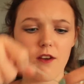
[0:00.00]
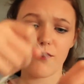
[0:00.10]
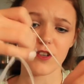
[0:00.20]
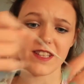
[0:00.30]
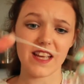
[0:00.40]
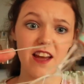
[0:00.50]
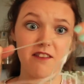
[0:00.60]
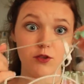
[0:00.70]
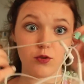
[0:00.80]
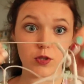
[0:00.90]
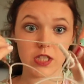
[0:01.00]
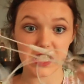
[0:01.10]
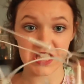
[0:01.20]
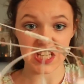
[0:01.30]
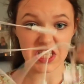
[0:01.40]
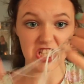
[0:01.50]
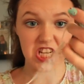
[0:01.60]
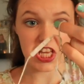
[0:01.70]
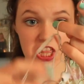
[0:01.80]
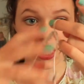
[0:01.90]
Firstly, I have to
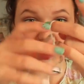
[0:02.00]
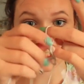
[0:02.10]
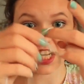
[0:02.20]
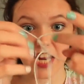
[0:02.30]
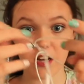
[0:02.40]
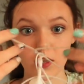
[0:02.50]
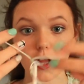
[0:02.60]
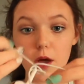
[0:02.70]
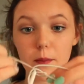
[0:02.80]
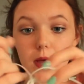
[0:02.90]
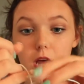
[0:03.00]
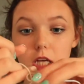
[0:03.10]
get this tangle up.